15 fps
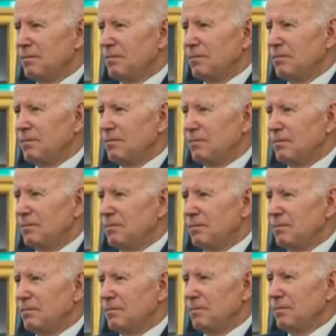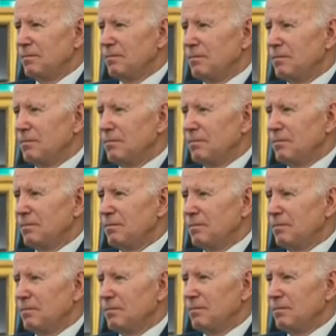This person isn't speaking.